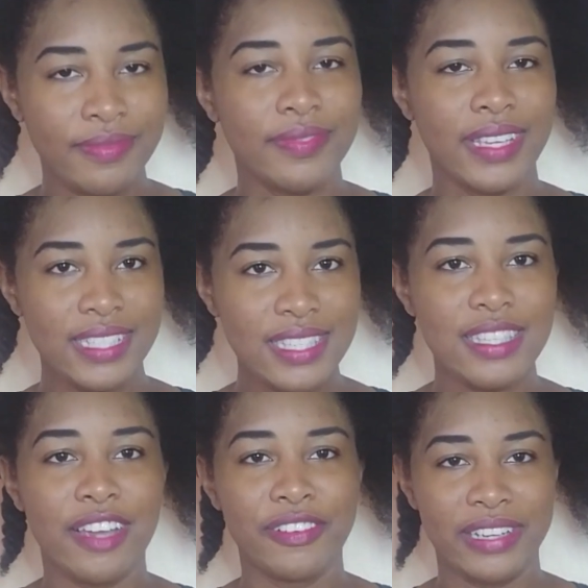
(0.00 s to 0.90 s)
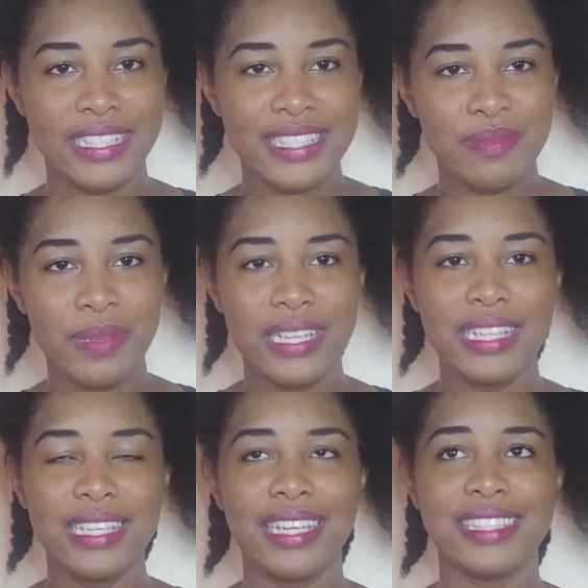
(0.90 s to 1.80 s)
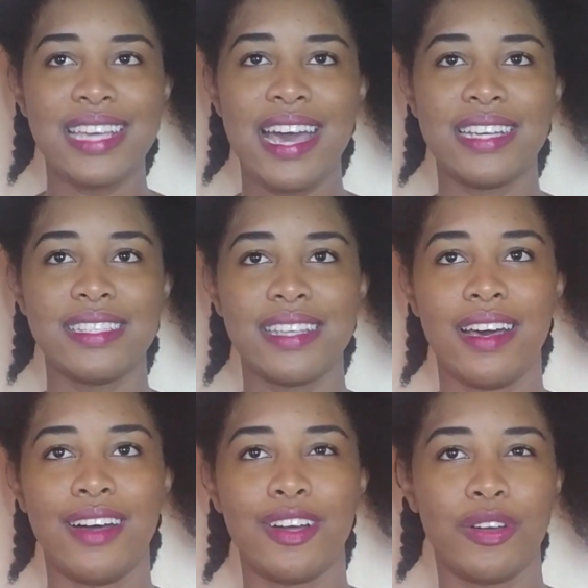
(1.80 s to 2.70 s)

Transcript: This is a great smell. It has a